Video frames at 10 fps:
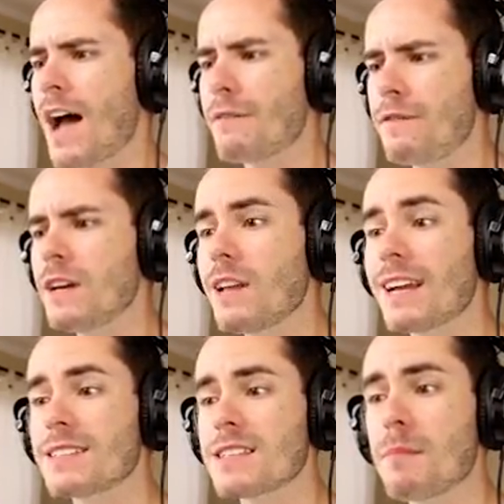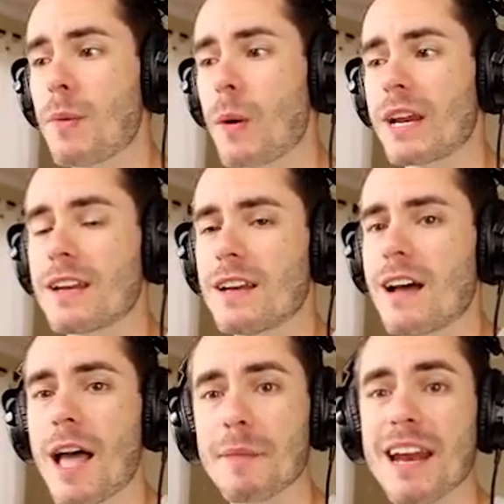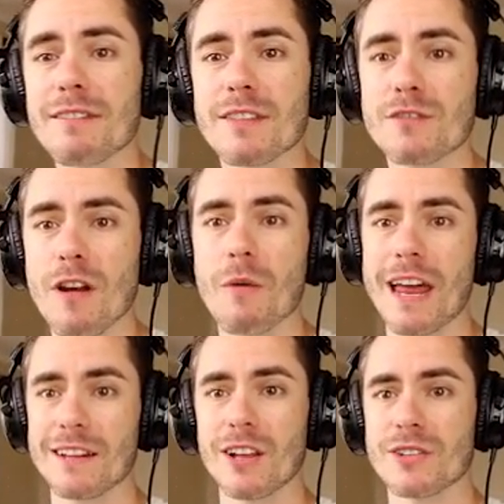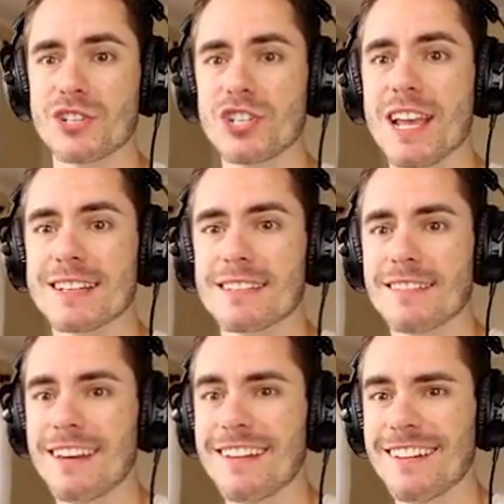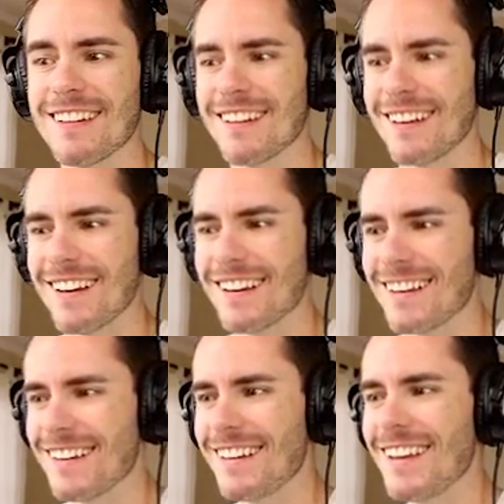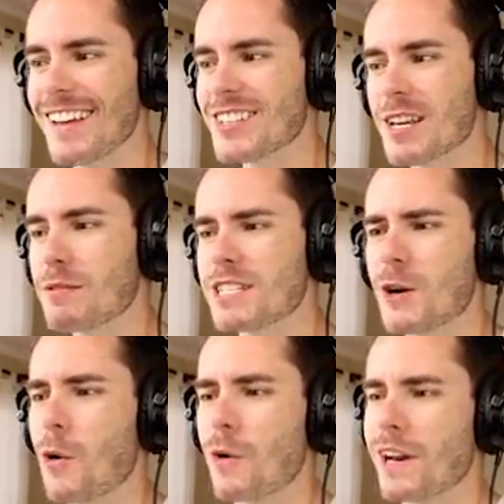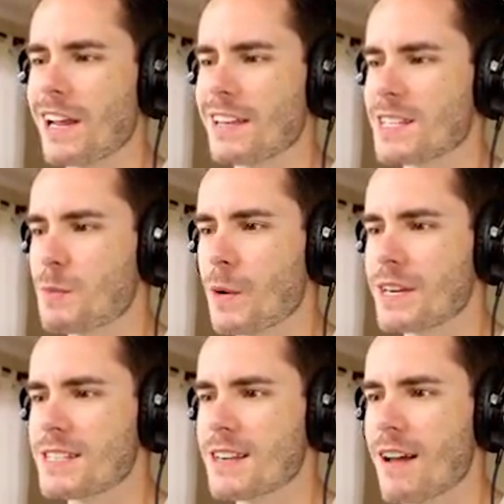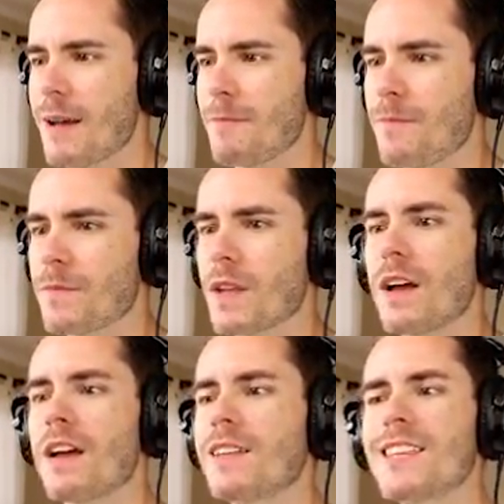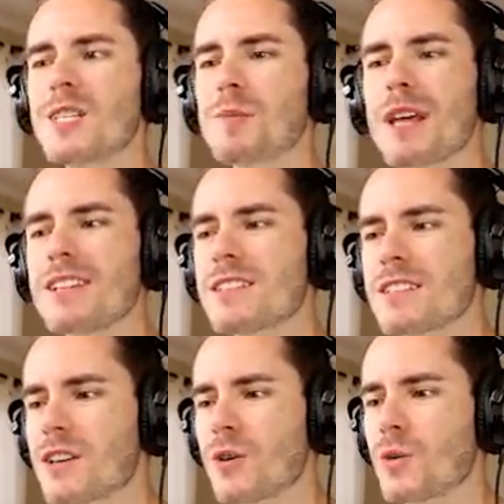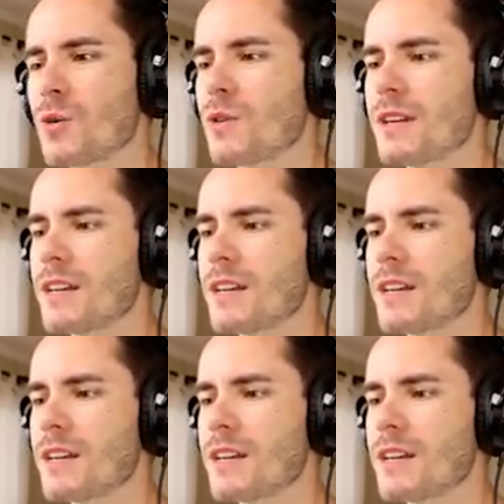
I feel like at some point, I'm gonna have to throw out a lot of shit. Because I'm just hoarding at this point in time. This place is cool.